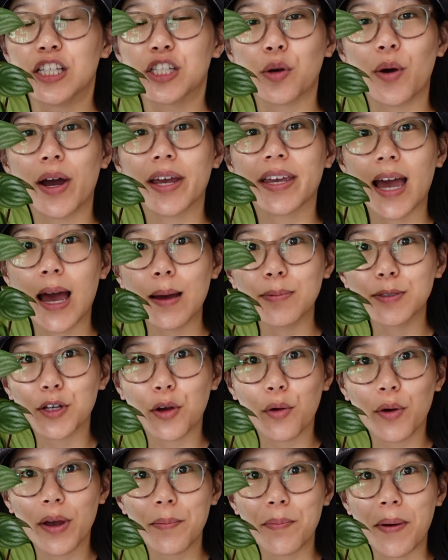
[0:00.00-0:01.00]
So I kept
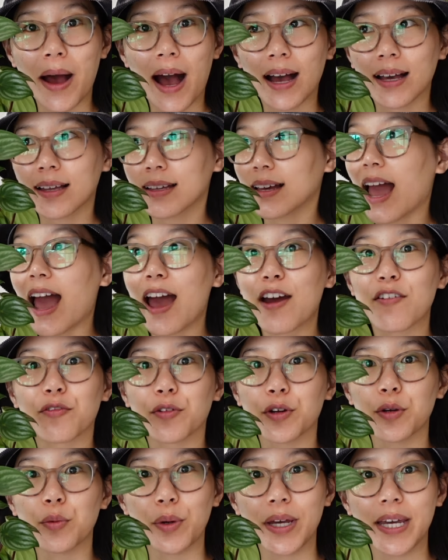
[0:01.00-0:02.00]
going back
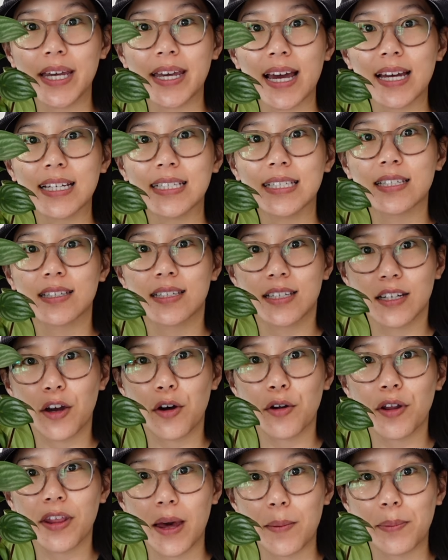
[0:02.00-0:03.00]
every weekend to
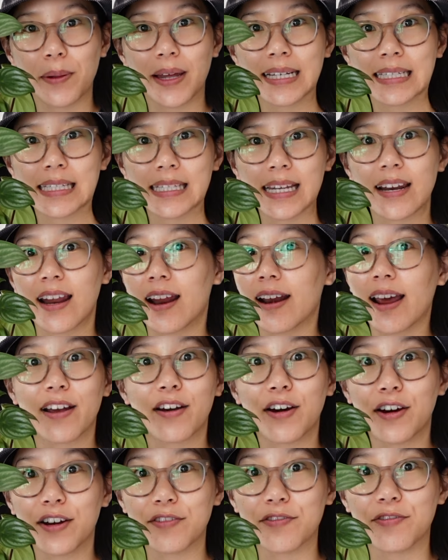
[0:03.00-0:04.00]
go to that plant stand and I
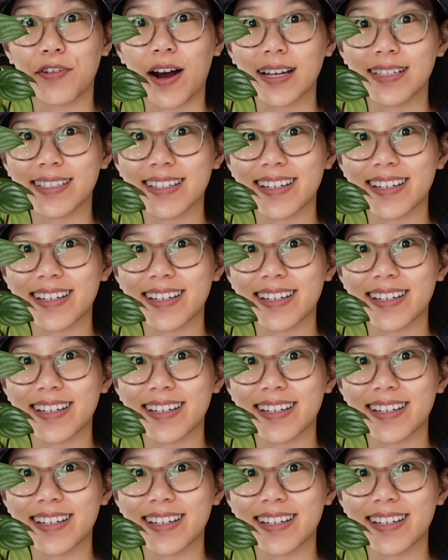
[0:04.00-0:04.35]
couldn't find